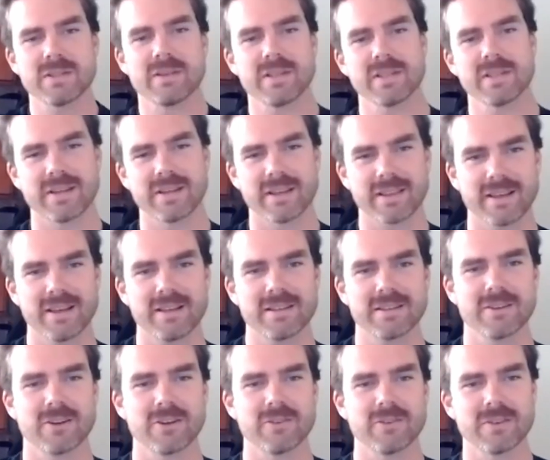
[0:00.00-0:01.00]
things like
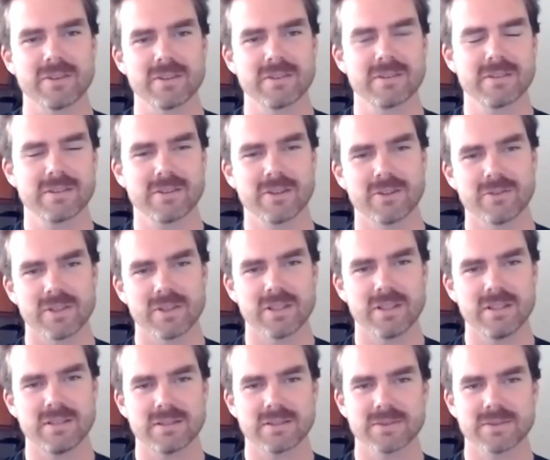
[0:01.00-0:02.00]
that over the
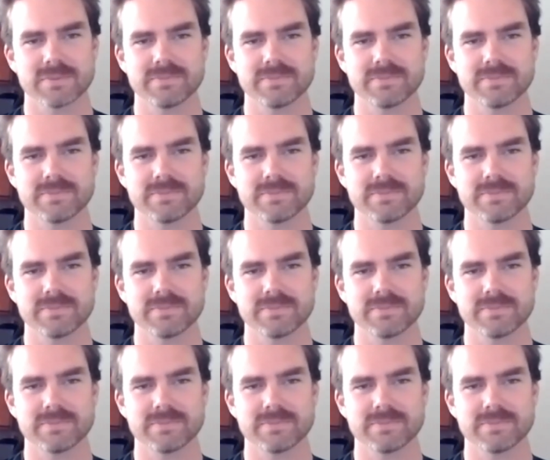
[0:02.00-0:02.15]
years.